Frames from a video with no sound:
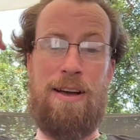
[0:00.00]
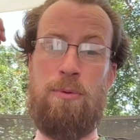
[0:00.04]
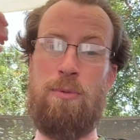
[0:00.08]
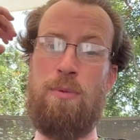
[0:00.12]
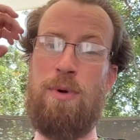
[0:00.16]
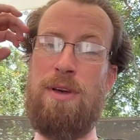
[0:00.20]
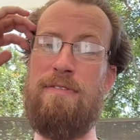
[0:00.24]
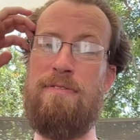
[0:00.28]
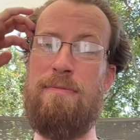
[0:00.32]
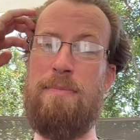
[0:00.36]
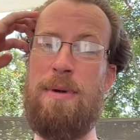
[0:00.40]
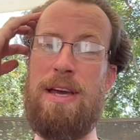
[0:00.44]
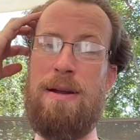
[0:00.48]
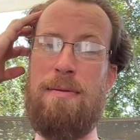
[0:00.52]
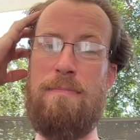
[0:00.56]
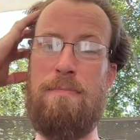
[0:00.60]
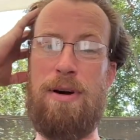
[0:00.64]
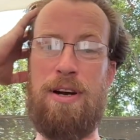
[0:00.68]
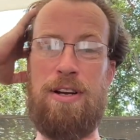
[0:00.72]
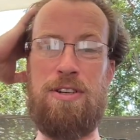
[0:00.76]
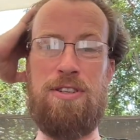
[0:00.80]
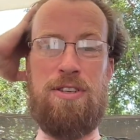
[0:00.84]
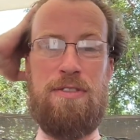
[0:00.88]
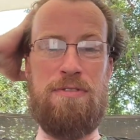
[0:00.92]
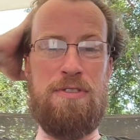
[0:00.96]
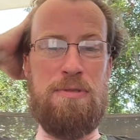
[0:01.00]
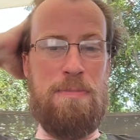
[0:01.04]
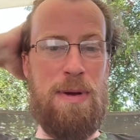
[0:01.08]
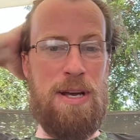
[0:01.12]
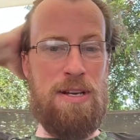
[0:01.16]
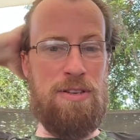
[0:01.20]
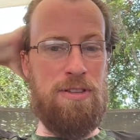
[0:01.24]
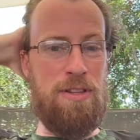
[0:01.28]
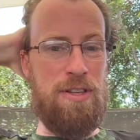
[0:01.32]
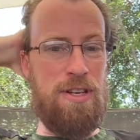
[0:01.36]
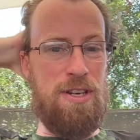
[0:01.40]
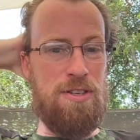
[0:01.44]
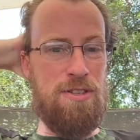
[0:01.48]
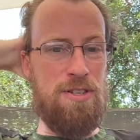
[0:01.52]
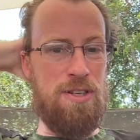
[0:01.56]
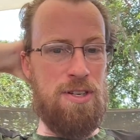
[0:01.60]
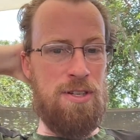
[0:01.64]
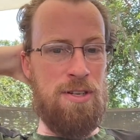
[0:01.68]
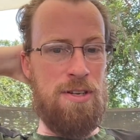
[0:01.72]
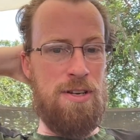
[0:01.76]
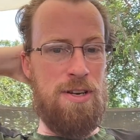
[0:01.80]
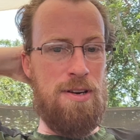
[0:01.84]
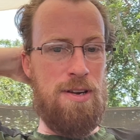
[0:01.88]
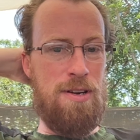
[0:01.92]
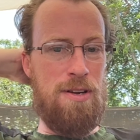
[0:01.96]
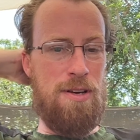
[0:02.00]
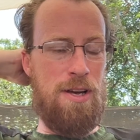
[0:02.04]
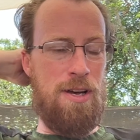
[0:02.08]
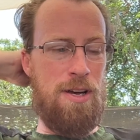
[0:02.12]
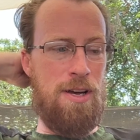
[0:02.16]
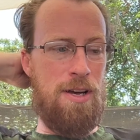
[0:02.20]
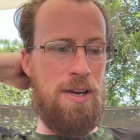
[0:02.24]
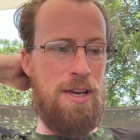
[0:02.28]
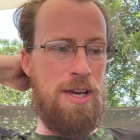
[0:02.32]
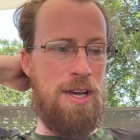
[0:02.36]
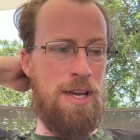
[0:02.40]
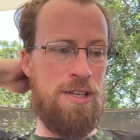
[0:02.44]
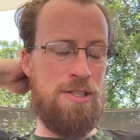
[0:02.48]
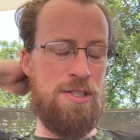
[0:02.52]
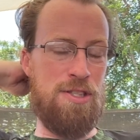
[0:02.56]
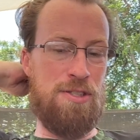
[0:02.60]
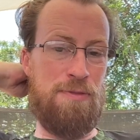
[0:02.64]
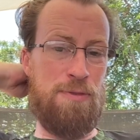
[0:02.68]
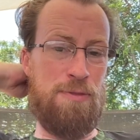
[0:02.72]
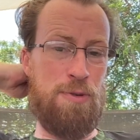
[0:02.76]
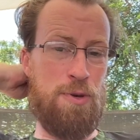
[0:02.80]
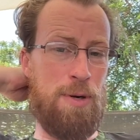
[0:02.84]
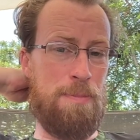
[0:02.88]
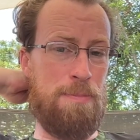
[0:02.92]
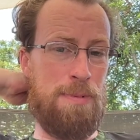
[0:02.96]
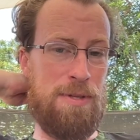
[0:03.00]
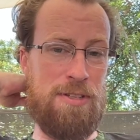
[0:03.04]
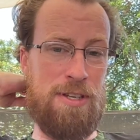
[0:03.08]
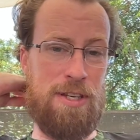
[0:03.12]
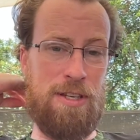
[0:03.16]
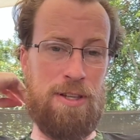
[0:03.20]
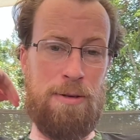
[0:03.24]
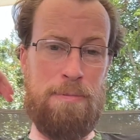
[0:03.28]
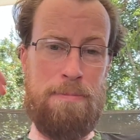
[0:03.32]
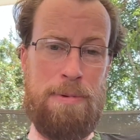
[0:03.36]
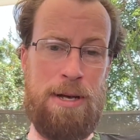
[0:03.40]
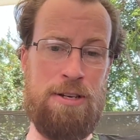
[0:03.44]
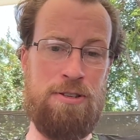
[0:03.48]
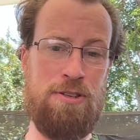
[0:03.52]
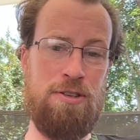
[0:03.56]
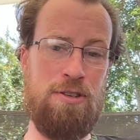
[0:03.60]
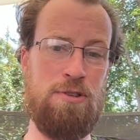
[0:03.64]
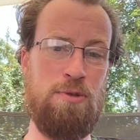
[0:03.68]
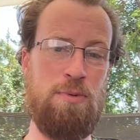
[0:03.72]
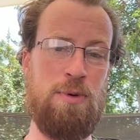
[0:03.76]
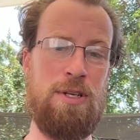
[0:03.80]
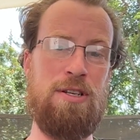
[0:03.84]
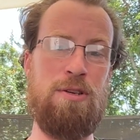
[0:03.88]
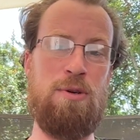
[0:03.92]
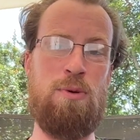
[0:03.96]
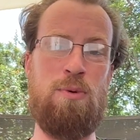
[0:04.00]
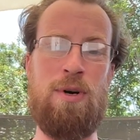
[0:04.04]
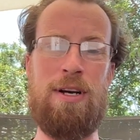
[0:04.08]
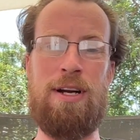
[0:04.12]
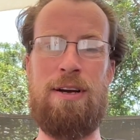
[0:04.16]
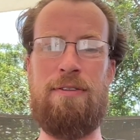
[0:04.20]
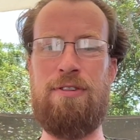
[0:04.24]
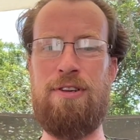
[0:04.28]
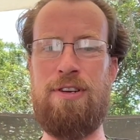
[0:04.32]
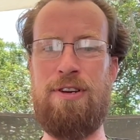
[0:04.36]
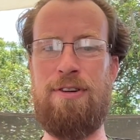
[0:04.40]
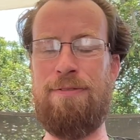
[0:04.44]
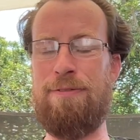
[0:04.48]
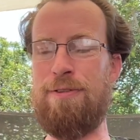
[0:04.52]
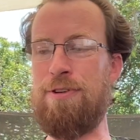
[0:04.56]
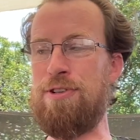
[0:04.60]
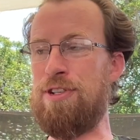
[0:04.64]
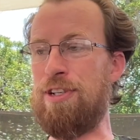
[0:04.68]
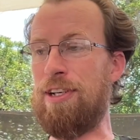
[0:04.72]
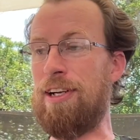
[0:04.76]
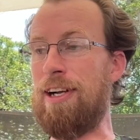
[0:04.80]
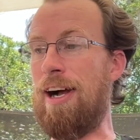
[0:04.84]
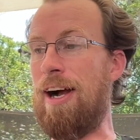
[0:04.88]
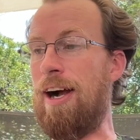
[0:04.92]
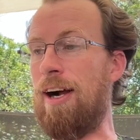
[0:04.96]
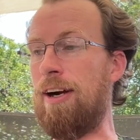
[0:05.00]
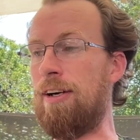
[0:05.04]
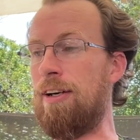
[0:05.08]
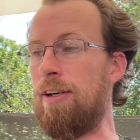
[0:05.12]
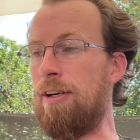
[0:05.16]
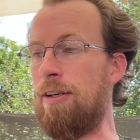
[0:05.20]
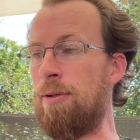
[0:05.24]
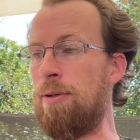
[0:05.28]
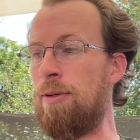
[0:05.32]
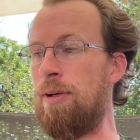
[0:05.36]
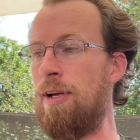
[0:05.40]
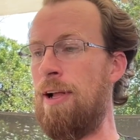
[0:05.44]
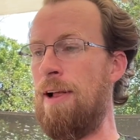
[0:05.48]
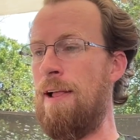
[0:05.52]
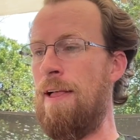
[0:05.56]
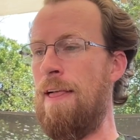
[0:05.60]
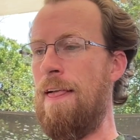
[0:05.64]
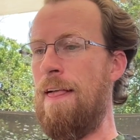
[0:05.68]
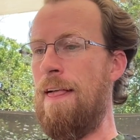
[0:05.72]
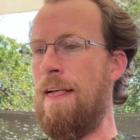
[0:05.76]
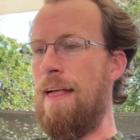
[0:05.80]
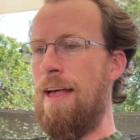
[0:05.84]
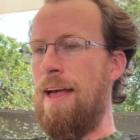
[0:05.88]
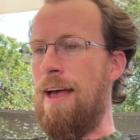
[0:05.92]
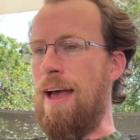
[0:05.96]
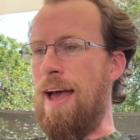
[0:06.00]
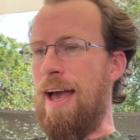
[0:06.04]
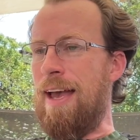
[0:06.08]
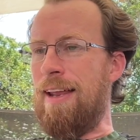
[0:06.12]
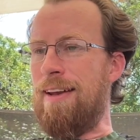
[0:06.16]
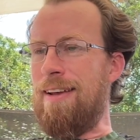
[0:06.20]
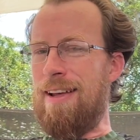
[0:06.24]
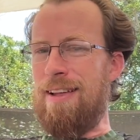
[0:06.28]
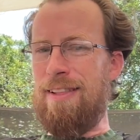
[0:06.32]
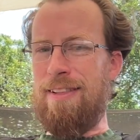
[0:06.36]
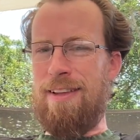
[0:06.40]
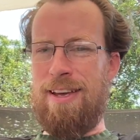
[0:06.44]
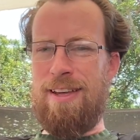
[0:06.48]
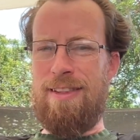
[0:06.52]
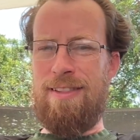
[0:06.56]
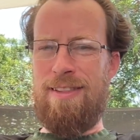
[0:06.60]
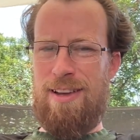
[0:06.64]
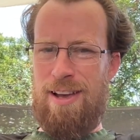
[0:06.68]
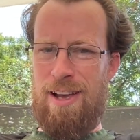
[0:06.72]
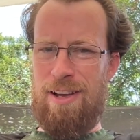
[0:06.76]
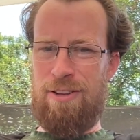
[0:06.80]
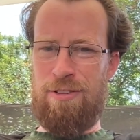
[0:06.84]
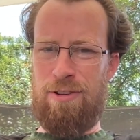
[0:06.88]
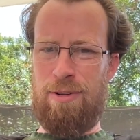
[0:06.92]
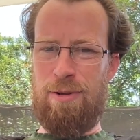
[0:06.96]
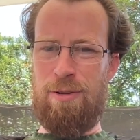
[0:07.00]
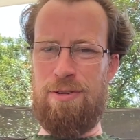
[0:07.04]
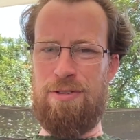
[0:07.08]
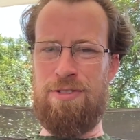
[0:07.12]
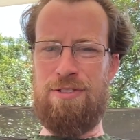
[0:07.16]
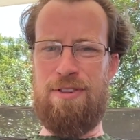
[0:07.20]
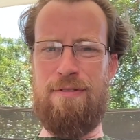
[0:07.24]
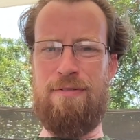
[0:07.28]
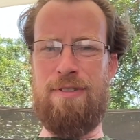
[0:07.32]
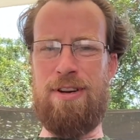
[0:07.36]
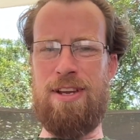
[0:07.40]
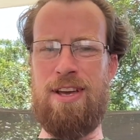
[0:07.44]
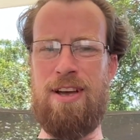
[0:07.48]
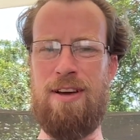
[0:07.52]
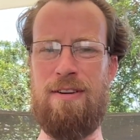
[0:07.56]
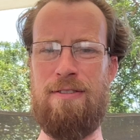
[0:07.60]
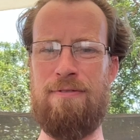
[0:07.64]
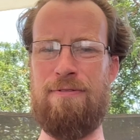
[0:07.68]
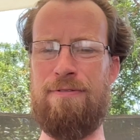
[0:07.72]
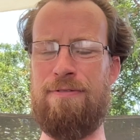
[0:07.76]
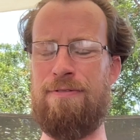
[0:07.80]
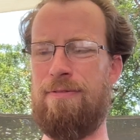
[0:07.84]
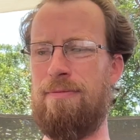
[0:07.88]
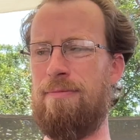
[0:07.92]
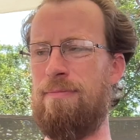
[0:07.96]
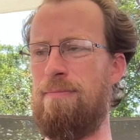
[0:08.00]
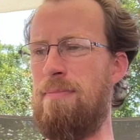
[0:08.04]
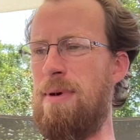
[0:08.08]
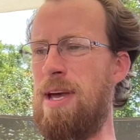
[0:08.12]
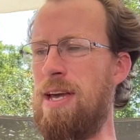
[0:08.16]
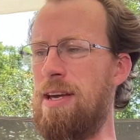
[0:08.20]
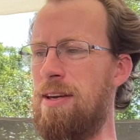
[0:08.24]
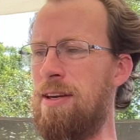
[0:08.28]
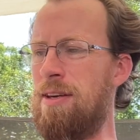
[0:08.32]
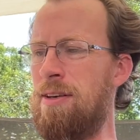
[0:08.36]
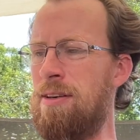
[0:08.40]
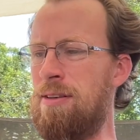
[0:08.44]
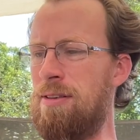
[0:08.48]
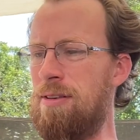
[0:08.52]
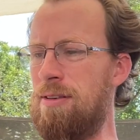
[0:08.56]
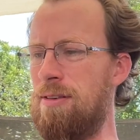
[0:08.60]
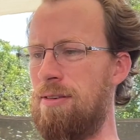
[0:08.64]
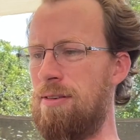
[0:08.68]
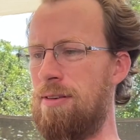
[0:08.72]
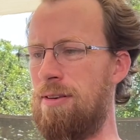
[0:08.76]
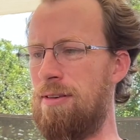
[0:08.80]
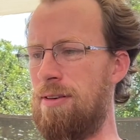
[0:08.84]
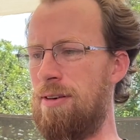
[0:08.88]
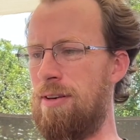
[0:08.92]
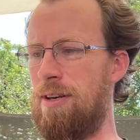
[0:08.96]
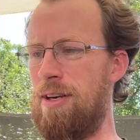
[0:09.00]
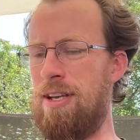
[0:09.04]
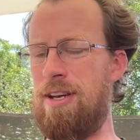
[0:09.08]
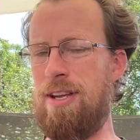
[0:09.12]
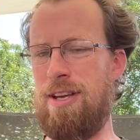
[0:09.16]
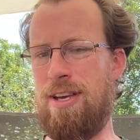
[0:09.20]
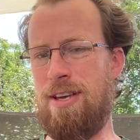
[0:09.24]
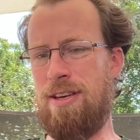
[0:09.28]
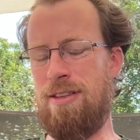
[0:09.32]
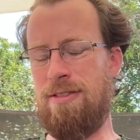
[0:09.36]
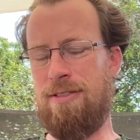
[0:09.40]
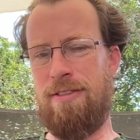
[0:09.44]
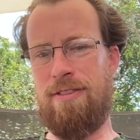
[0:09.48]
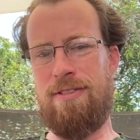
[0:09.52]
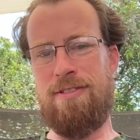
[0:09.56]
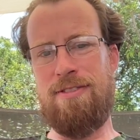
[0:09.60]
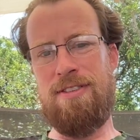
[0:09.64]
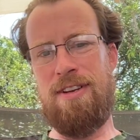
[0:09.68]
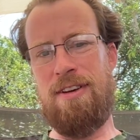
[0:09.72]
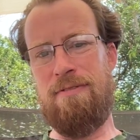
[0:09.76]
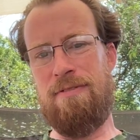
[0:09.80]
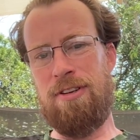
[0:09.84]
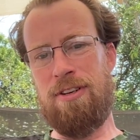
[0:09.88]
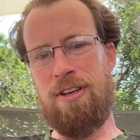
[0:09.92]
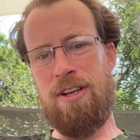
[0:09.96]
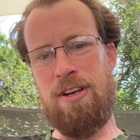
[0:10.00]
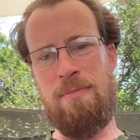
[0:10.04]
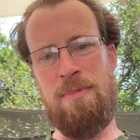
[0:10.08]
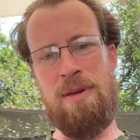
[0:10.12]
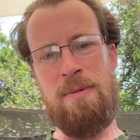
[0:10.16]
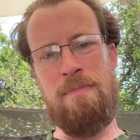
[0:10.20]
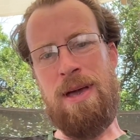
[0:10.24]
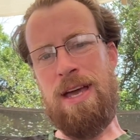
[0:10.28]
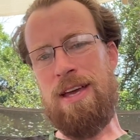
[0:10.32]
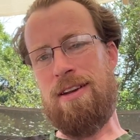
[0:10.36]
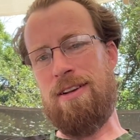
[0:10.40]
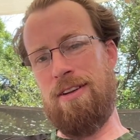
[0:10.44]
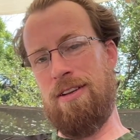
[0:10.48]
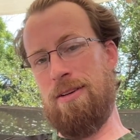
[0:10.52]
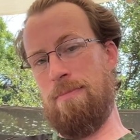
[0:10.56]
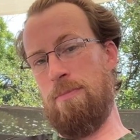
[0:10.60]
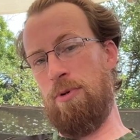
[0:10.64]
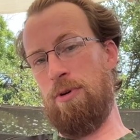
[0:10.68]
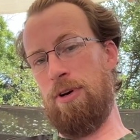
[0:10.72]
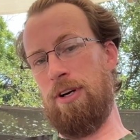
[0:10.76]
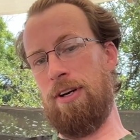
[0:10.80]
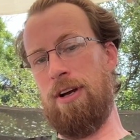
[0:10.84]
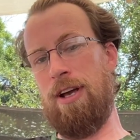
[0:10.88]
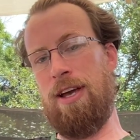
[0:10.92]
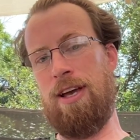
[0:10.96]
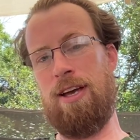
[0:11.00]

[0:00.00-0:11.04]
We've made a bunch of special edition inks for particular pen shows. We do one every year for Chicago. And I like the exclusivity of making an ink that's never going to be made anymore.